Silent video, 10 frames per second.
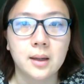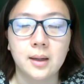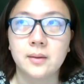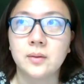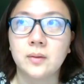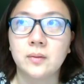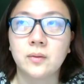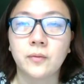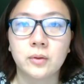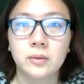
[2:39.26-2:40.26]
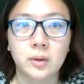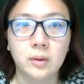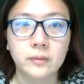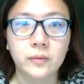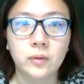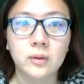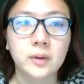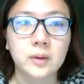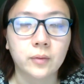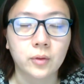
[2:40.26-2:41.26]
And the feeling of
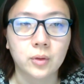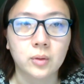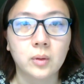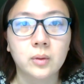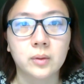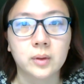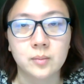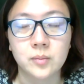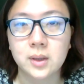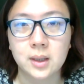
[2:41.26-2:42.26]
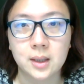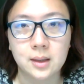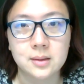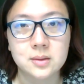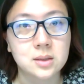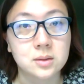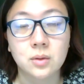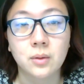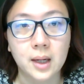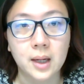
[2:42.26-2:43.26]
serving for your local community is just
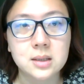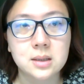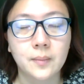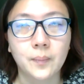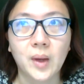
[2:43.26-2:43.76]
great.